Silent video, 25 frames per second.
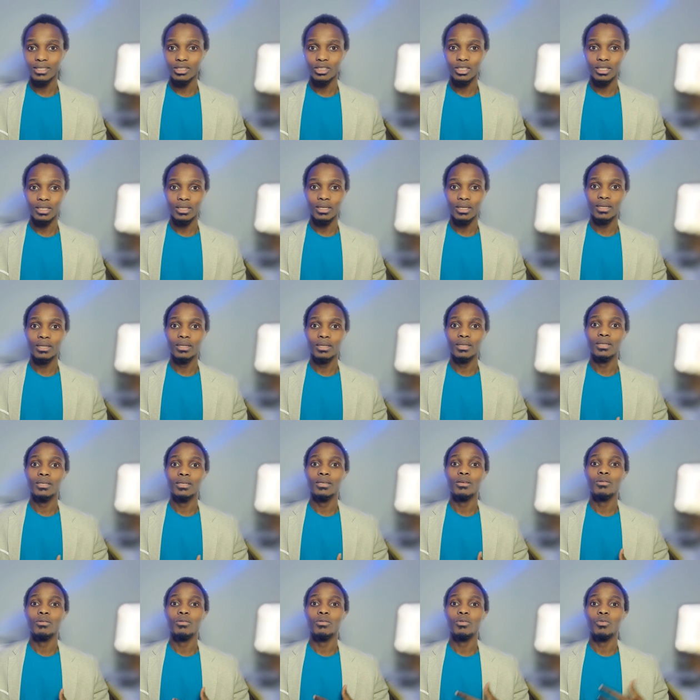You can
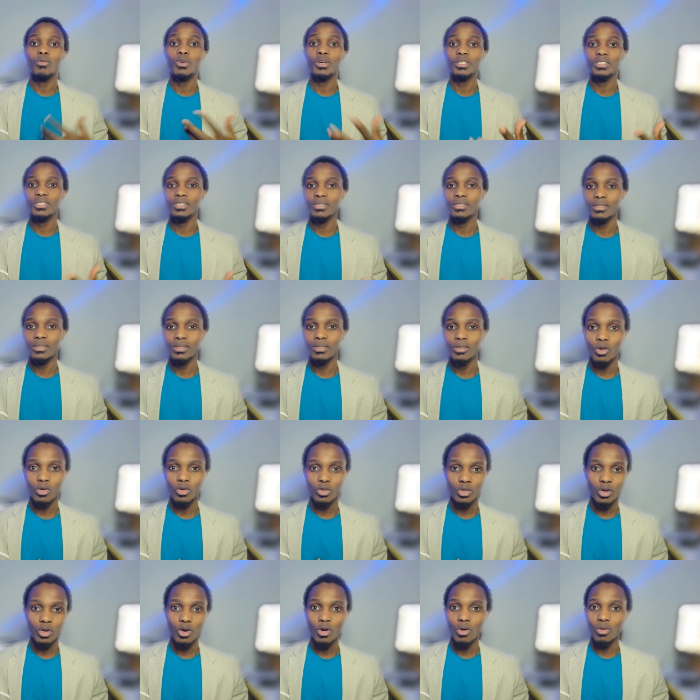reason on
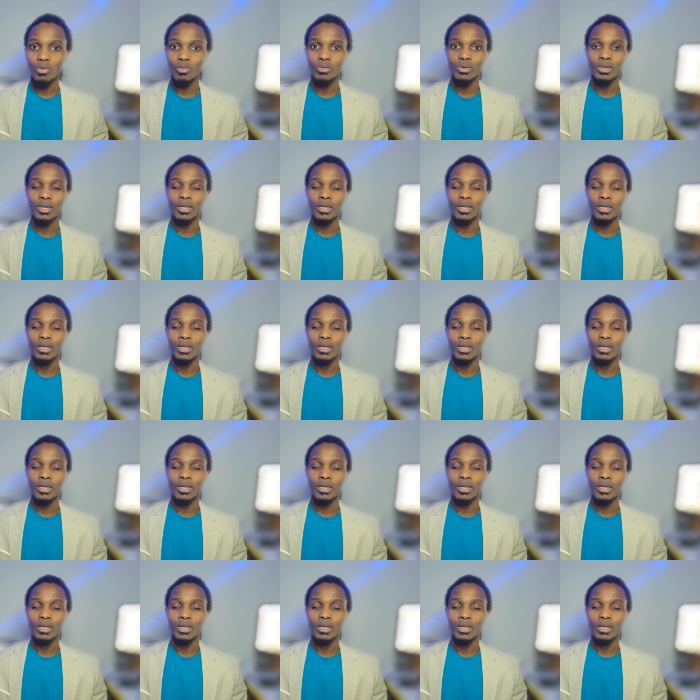your own.